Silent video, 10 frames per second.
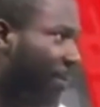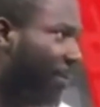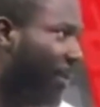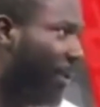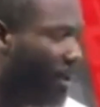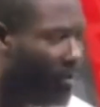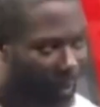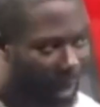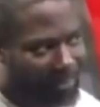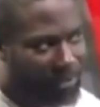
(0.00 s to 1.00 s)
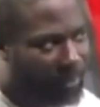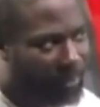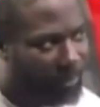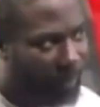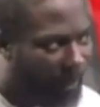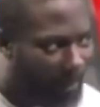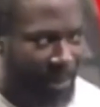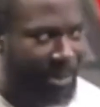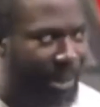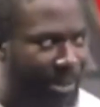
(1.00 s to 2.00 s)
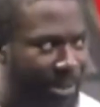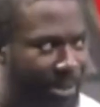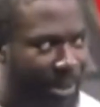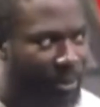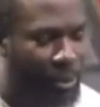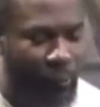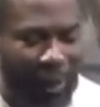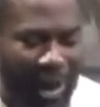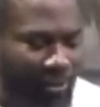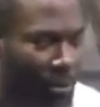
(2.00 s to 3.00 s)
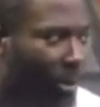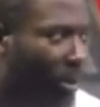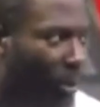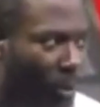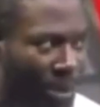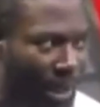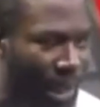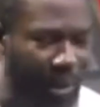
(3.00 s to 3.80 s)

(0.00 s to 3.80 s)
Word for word: Mm. If you have some business skills, skill, if you have somebody on your side,